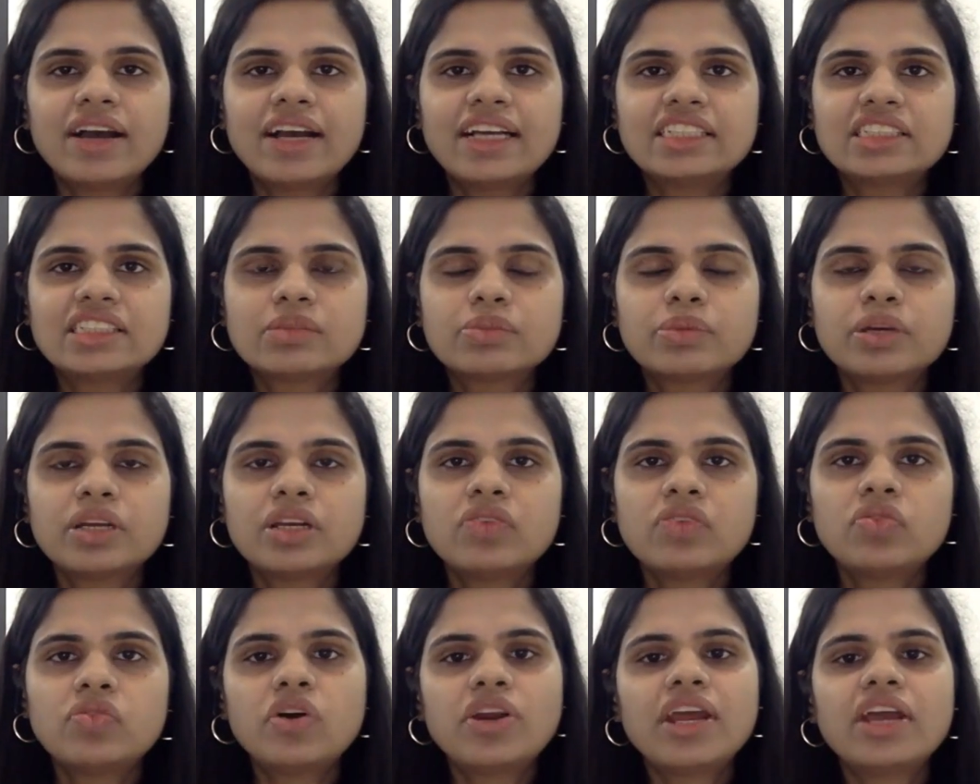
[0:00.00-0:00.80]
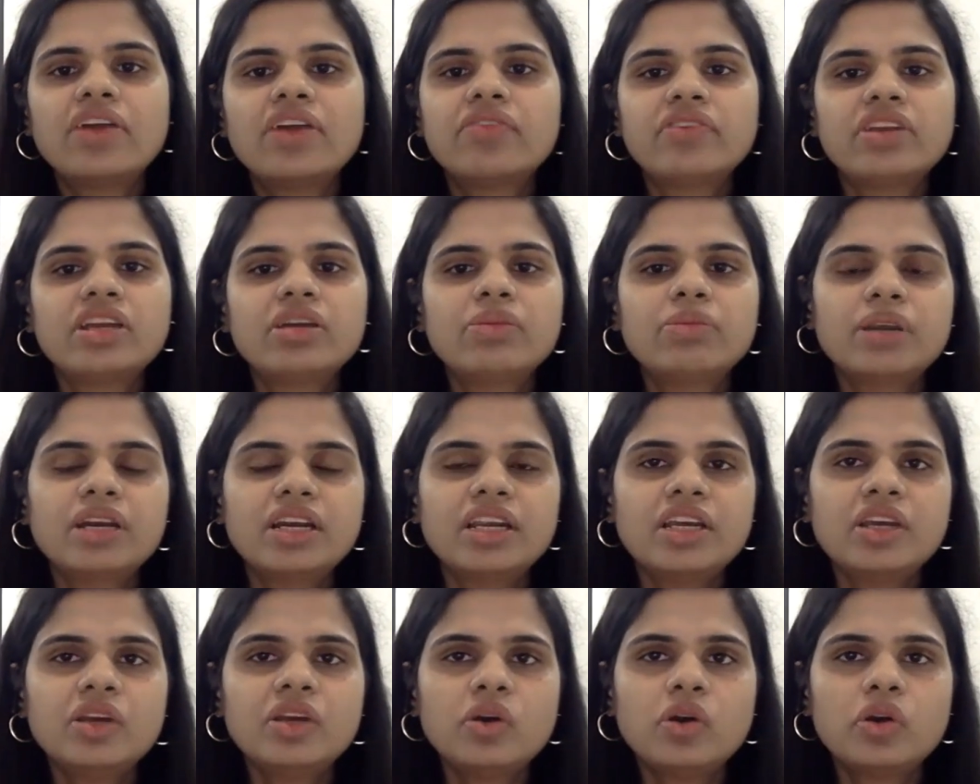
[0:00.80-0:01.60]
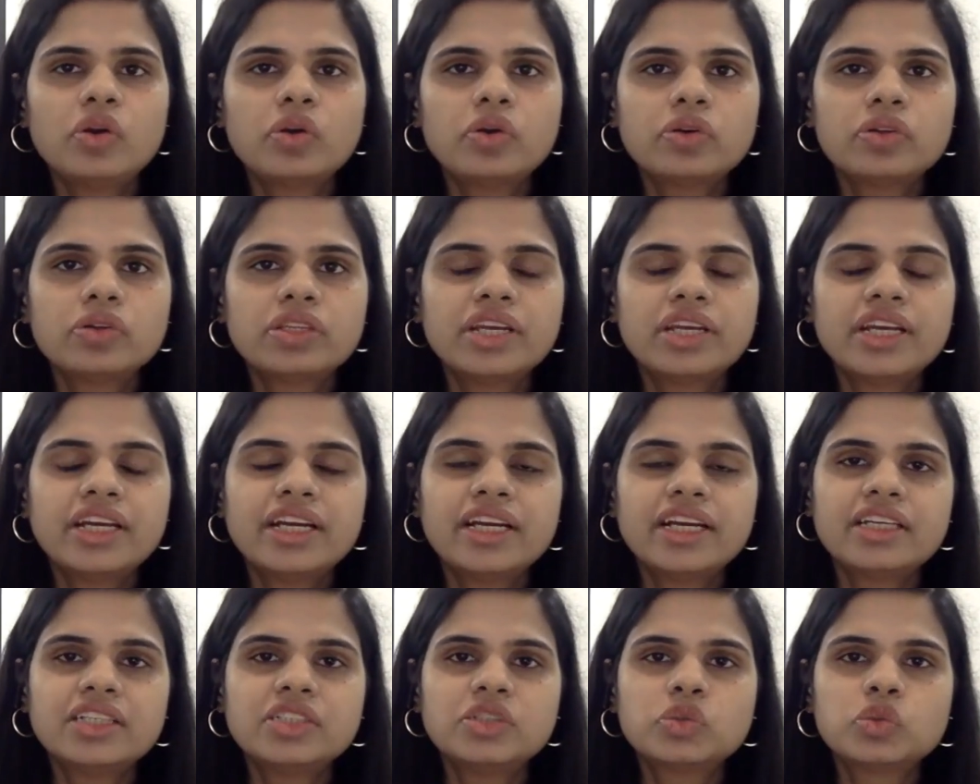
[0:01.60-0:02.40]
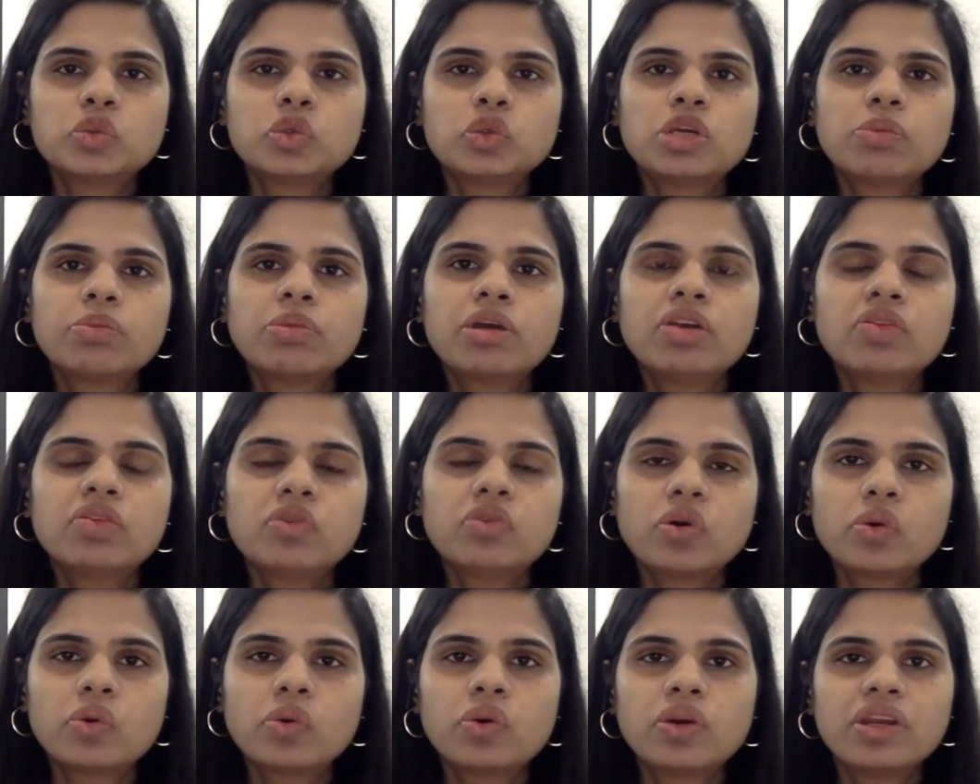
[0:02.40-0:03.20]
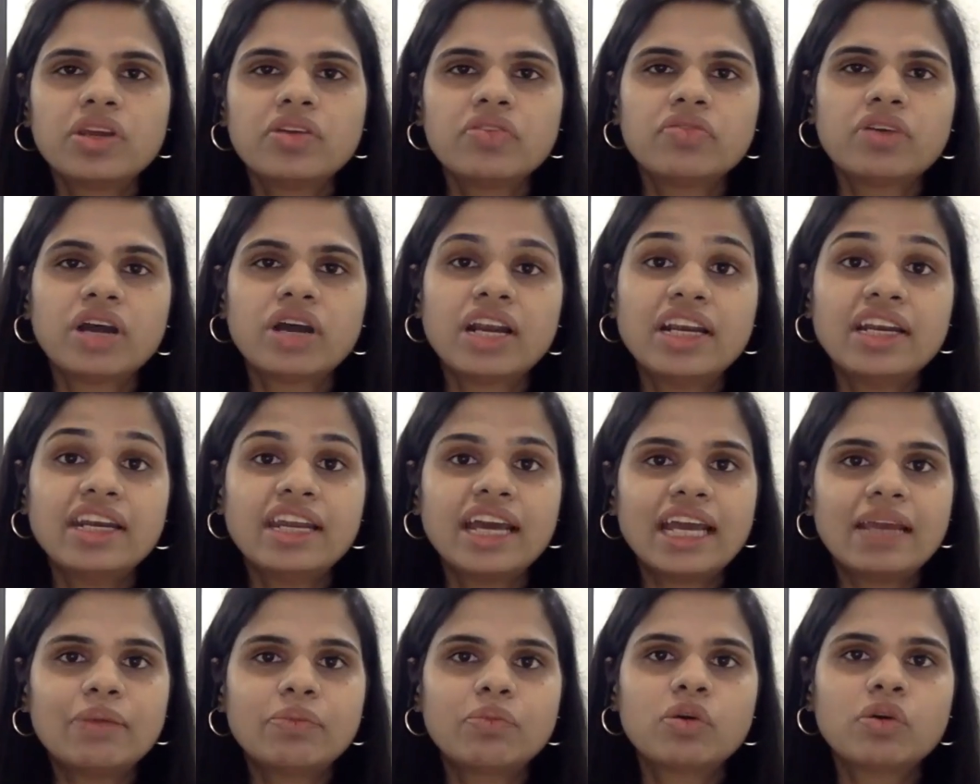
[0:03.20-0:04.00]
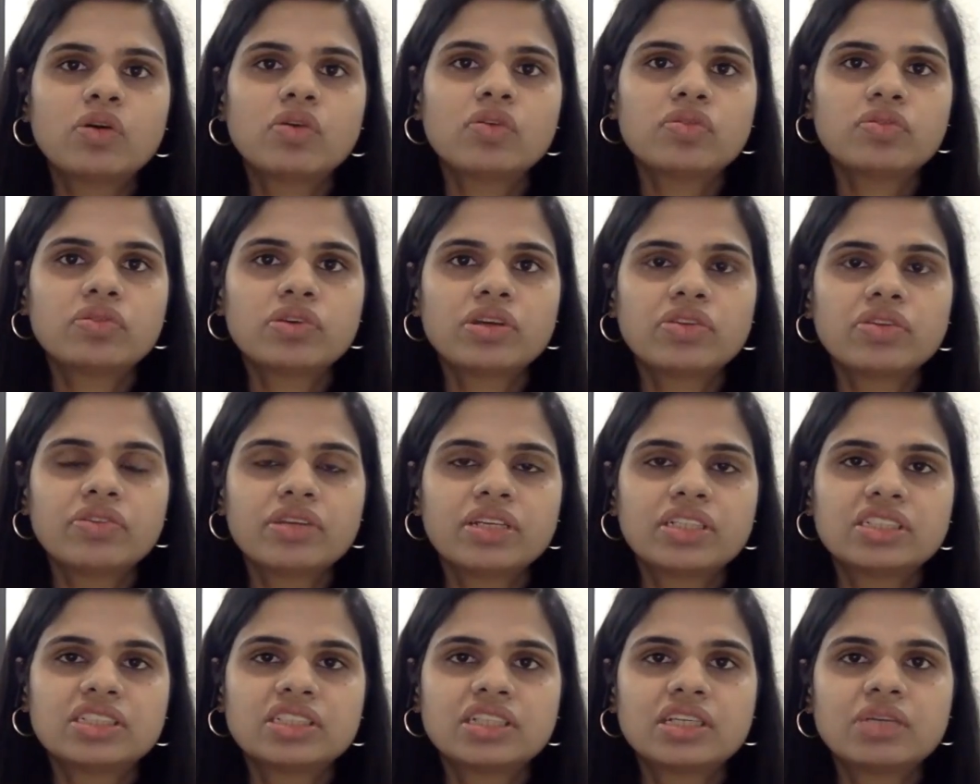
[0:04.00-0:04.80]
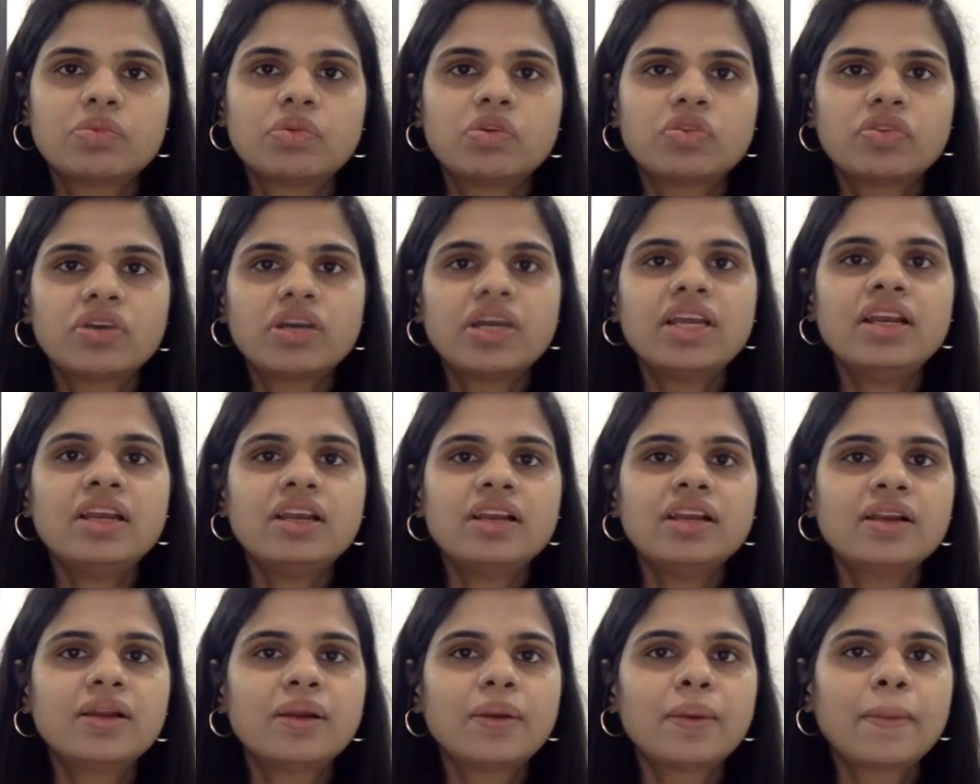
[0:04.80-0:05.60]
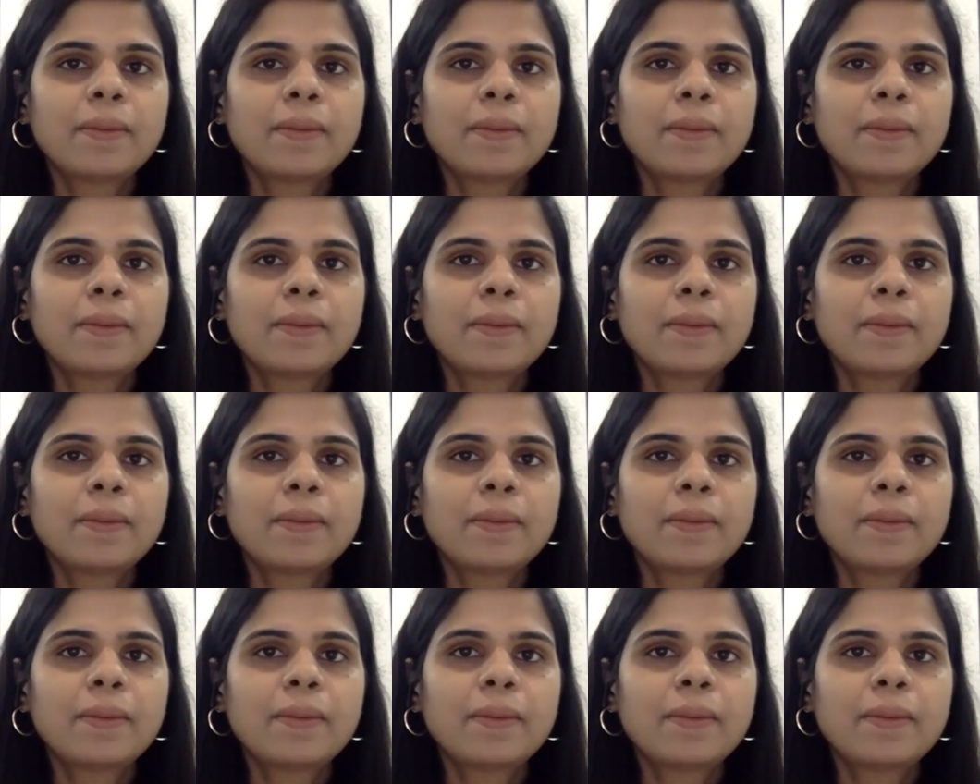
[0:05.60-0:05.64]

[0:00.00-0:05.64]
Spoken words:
advisable for everybody, or do you think it is suitable for only one type of investor profile?